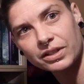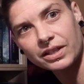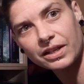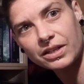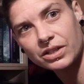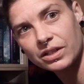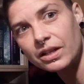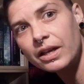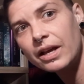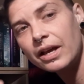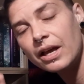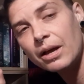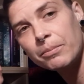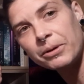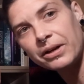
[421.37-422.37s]
a tangent,
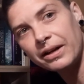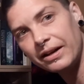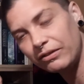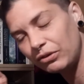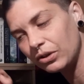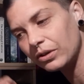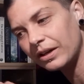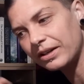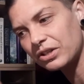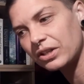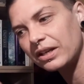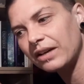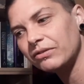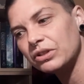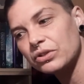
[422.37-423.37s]
but if you're actually
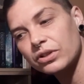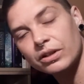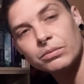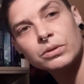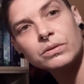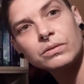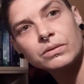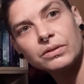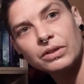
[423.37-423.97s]
having trouble,